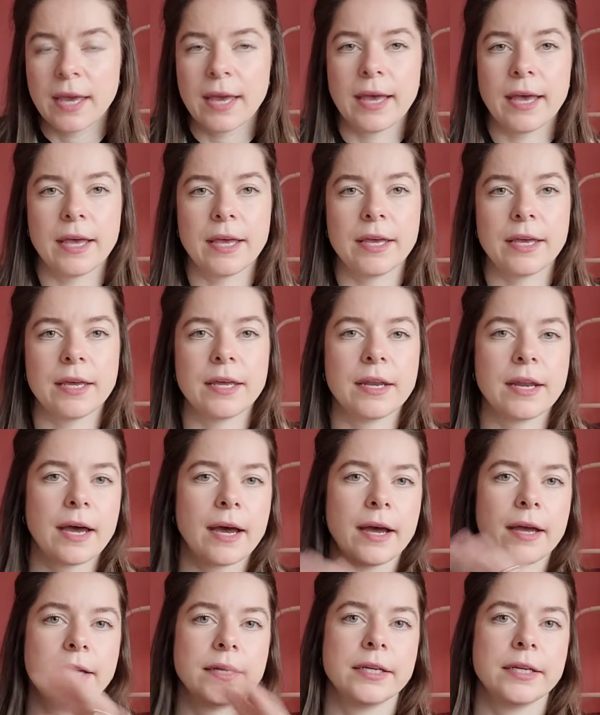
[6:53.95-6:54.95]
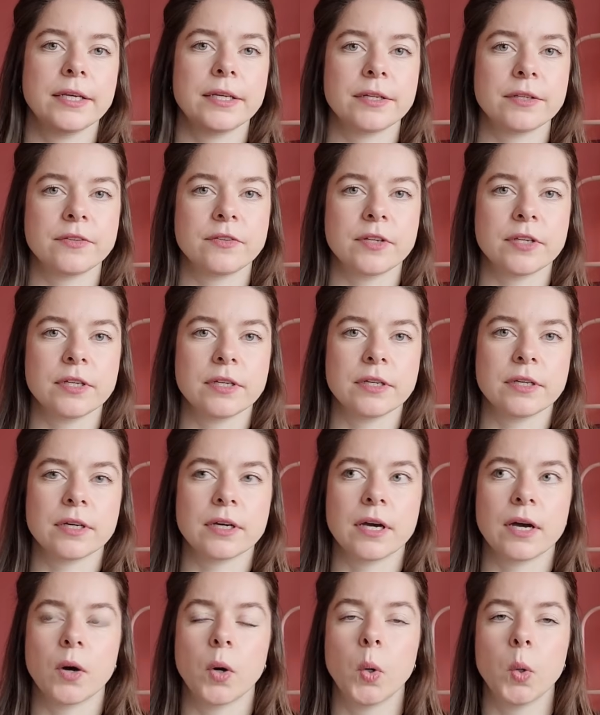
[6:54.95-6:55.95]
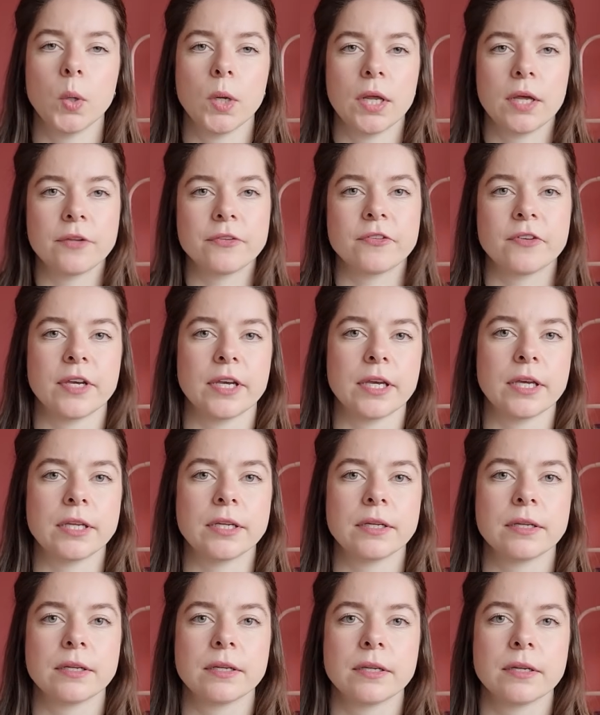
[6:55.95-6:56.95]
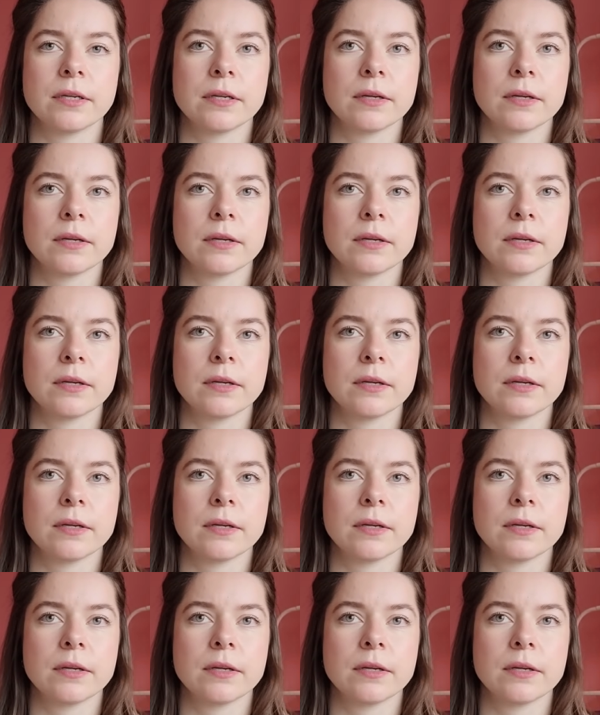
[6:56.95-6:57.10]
And I knitted a whole lot in